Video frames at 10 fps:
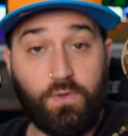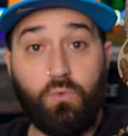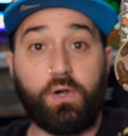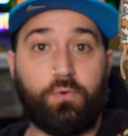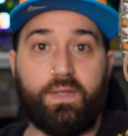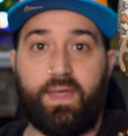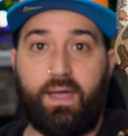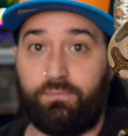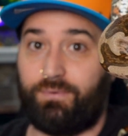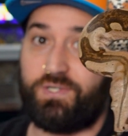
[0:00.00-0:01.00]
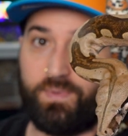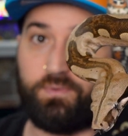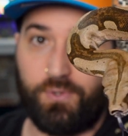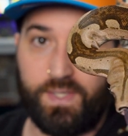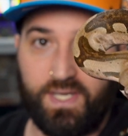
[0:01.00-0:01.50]
you agree that enrichment
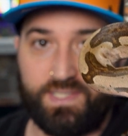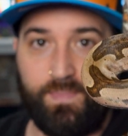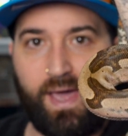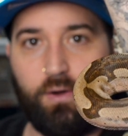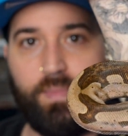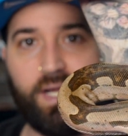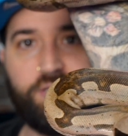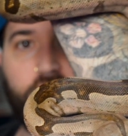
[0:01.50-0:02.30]
really does matter, make sure